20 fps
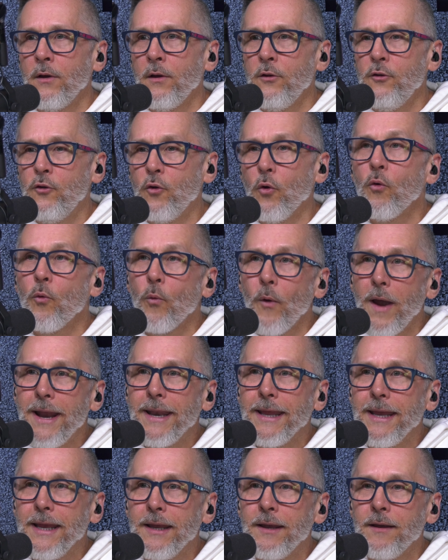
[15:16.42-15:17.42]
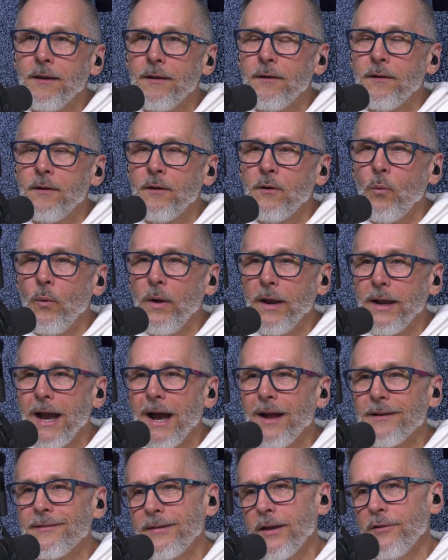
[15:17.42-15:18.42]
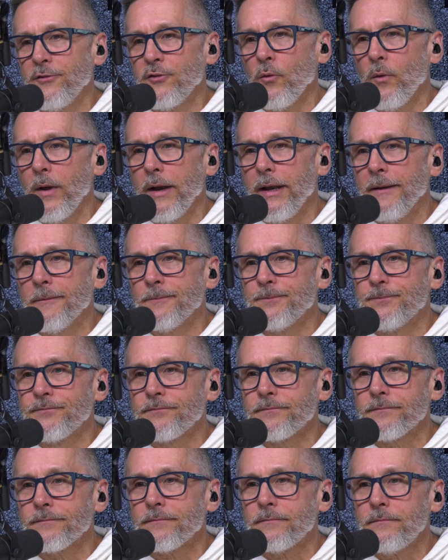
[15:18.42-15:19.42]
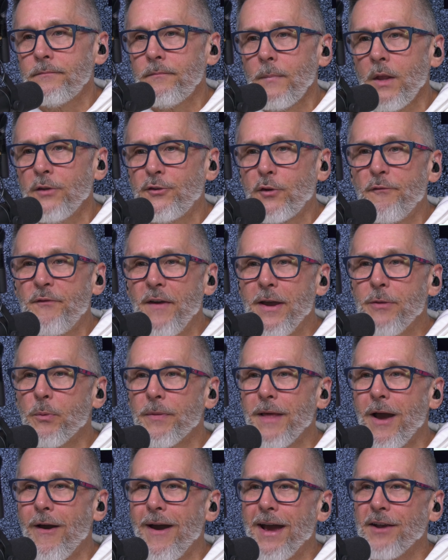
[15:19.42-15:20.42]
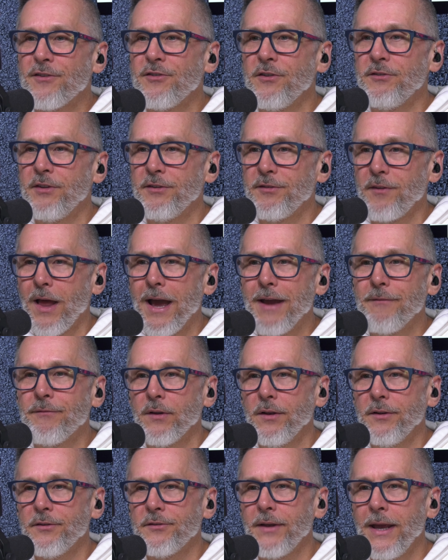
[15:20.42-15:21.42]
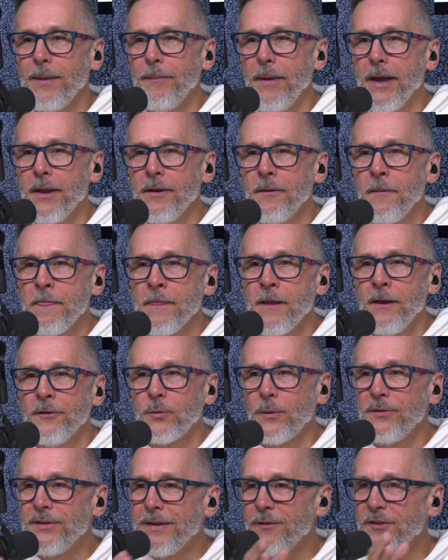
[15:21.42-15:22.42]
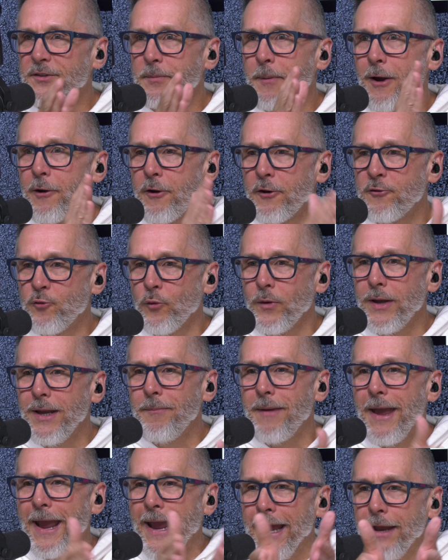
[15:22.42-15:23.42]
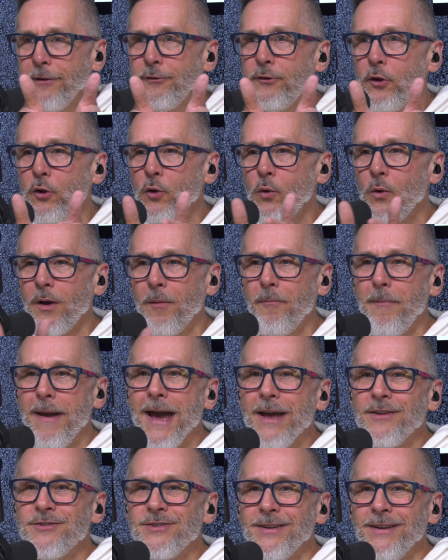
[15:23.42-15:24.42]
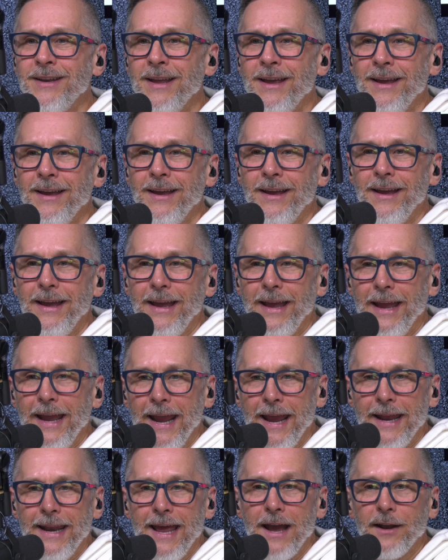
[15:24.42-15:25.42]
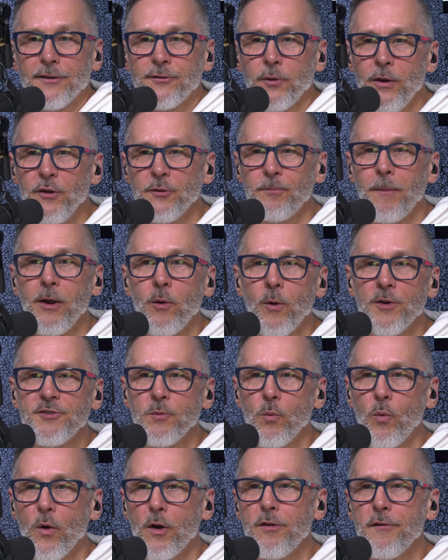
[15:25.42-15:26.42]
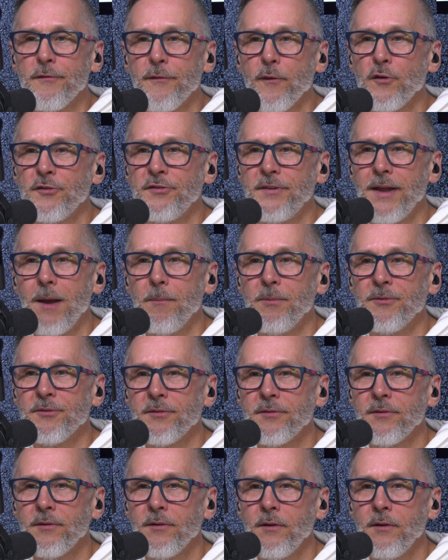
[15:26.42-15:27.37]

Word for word: you're ready when God says you're ready. So faith without actions is lifeless. Amen. So he's given us the power to dream and do, imagine and act. So here's my question What are the first steps